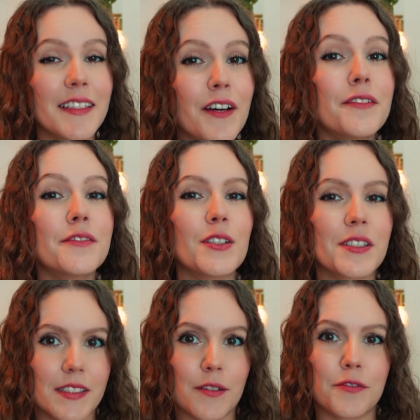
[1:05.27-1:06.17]
enough
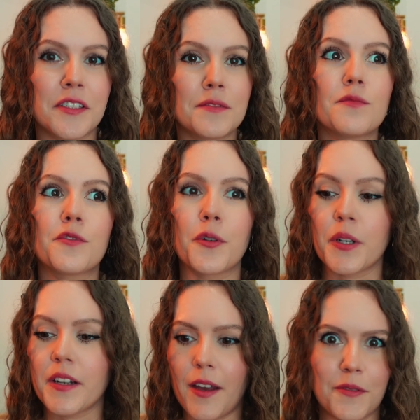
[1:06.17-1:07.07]
looks different
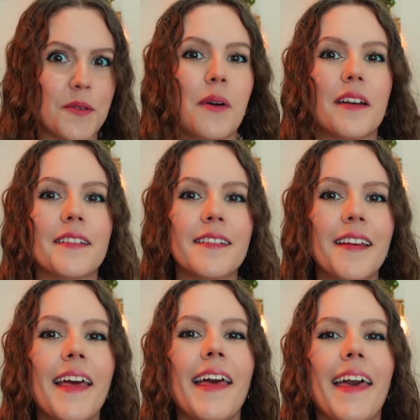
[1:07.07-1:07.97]
for everyone,
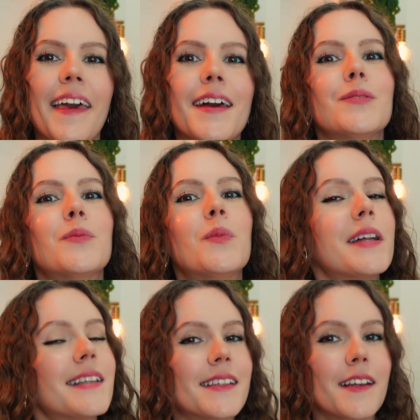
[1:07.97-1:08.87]
and
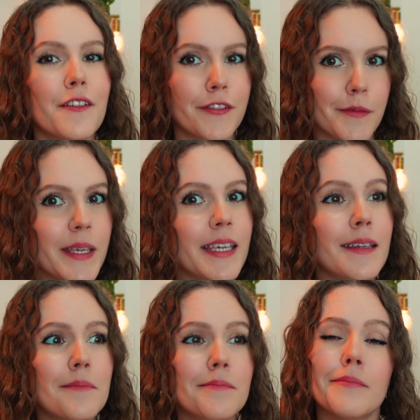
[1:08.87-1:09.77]
what is enough for
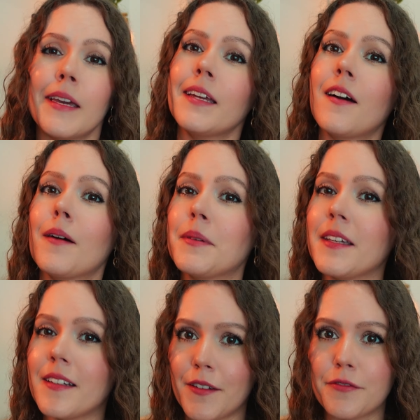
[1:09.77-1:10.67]
me may not
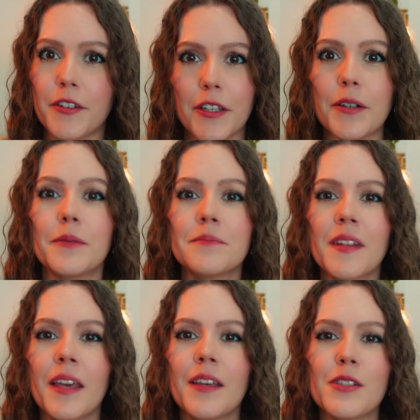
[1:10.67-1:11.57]
be enough for you.
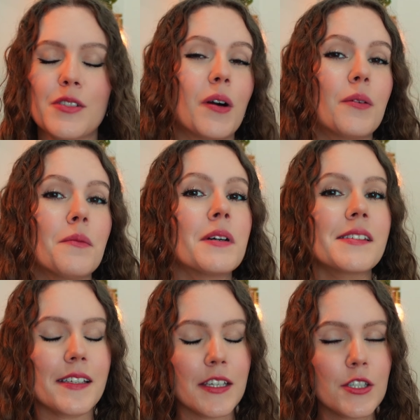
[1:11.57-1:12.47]
So we
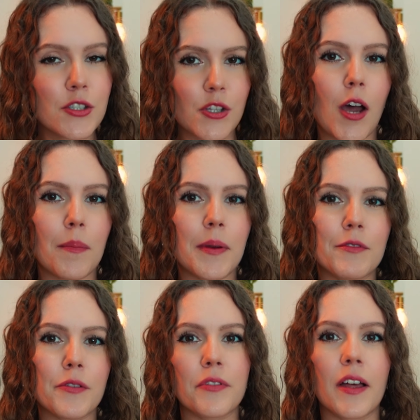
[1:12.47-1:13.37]
must each stop and
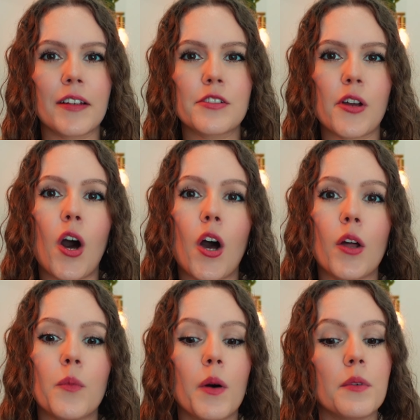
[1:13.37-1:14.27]
reflect
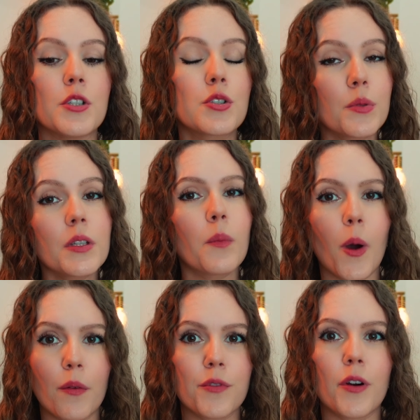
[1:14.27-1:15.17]
on what we truly
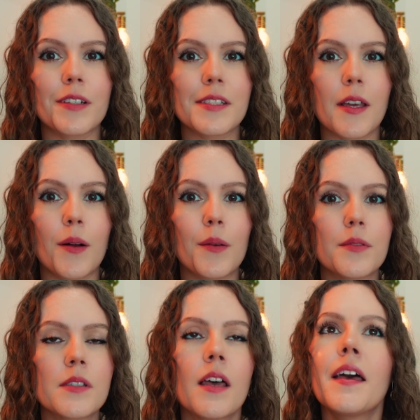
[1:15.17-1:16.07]
want for
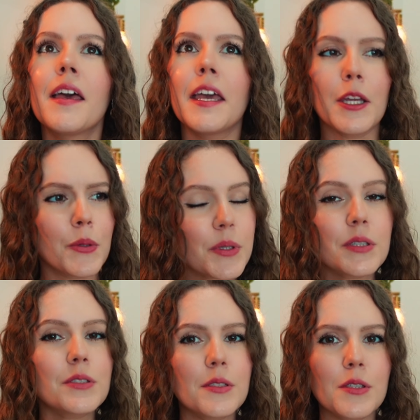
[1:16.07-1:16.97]
ourselves in order
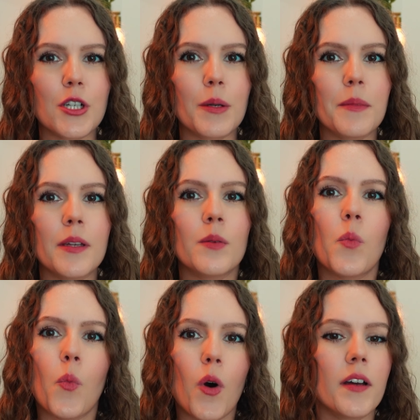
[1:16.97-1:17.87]
to determine
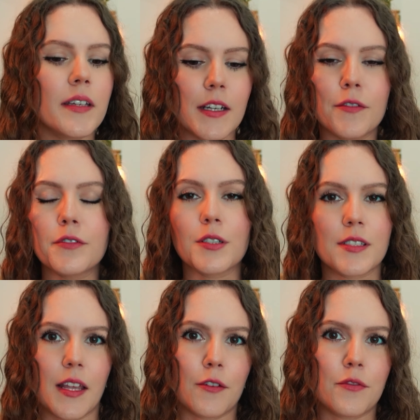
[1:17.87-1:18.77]
what enough
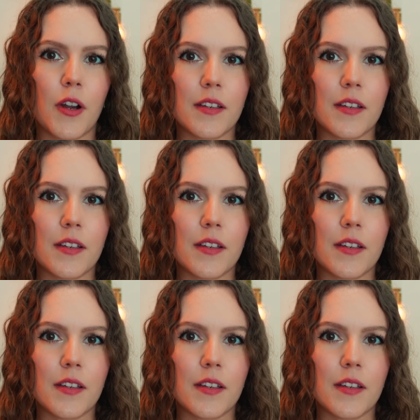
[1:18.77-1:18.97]
looks like for